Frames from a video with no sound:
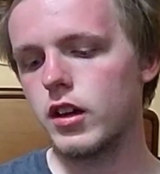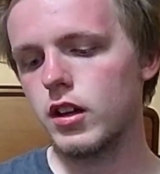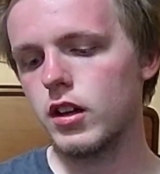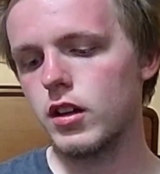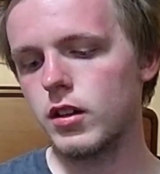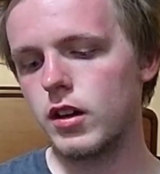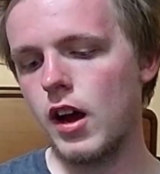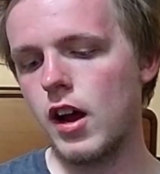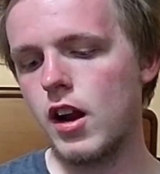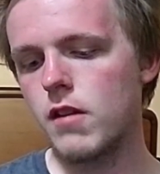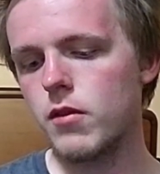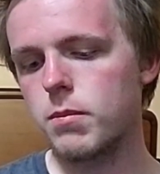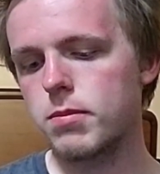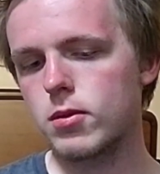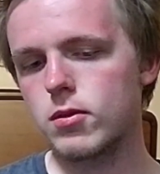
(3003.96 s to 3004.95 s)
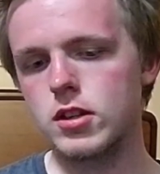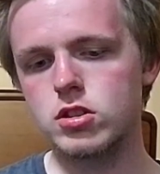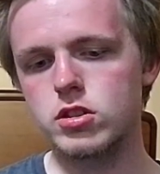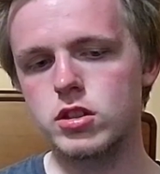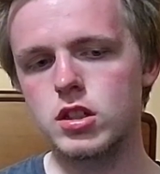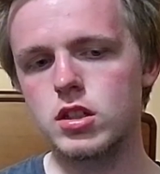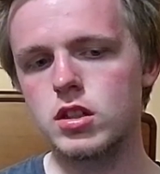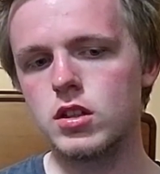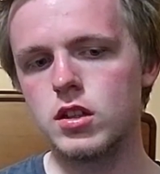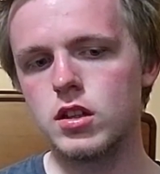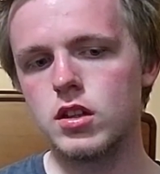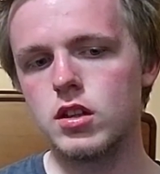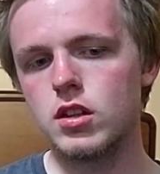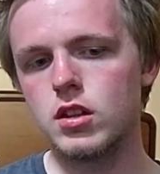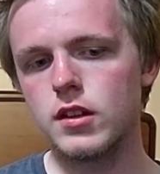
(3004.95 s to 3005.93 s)
kind of a printer
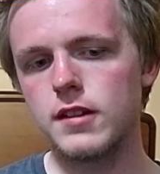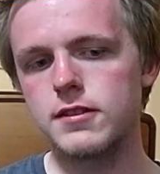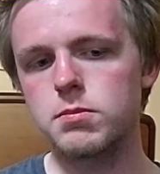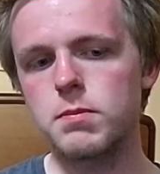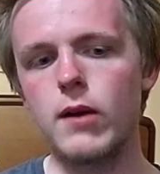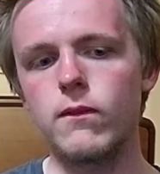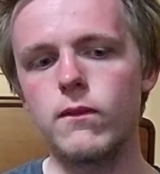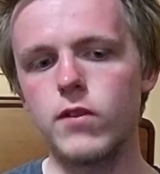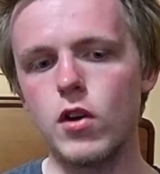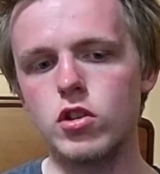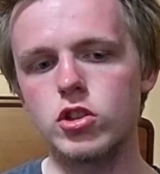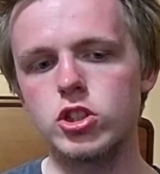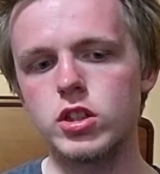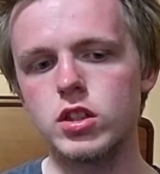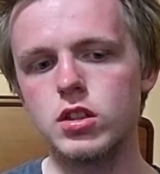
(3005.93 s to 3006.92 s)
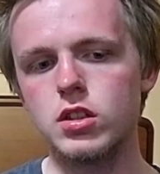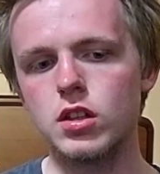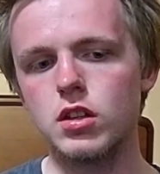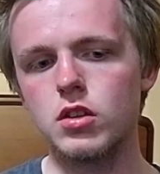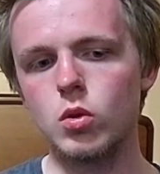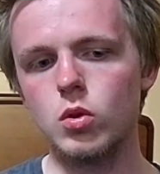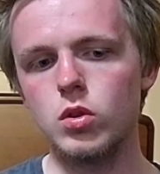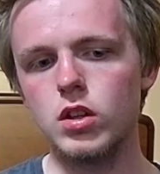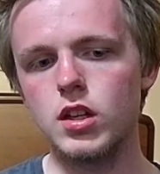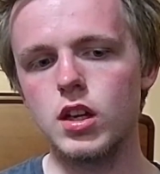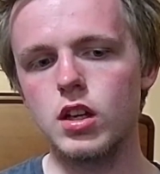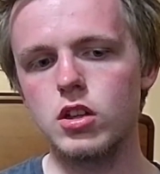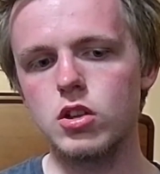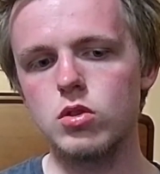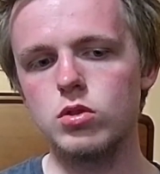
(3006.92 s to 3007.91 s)
that's malfunctioned and only
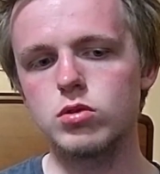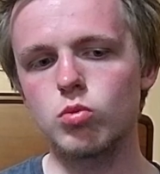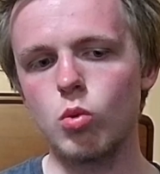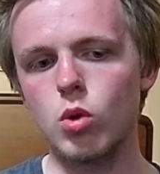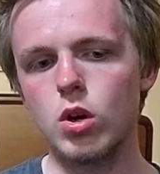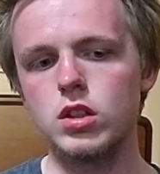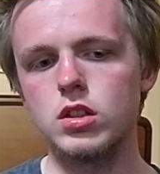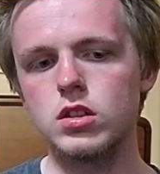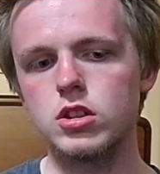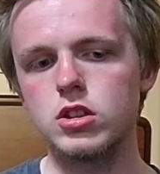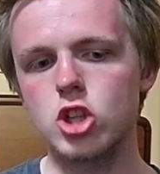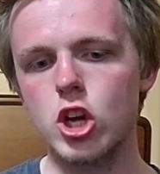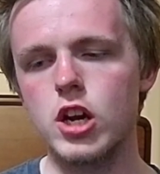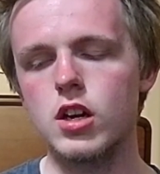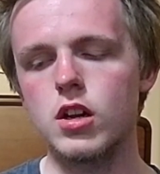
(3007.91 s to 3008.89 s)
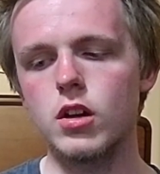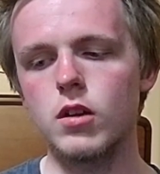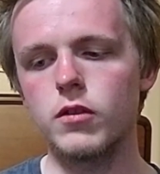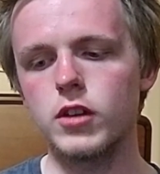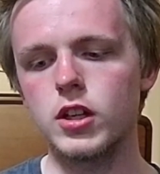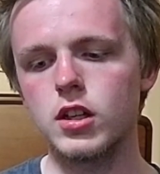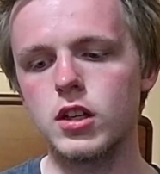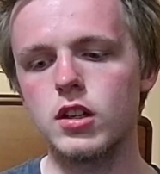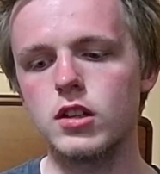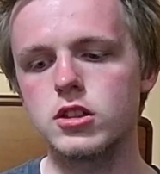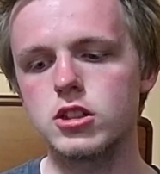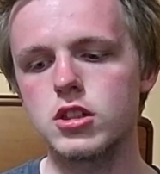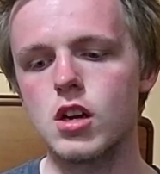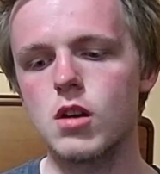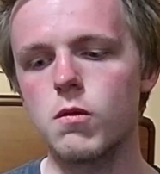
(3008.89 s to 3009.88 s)
can use one shade of ink
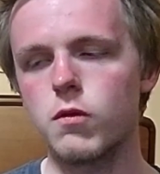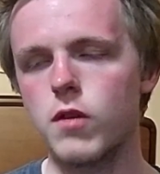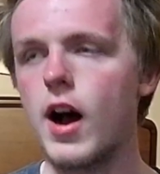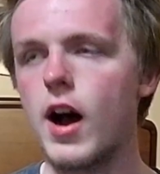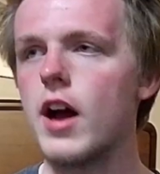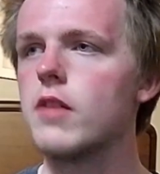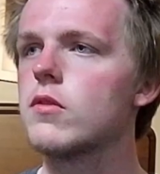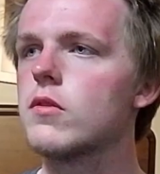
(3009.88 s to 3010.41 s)
instead of 5.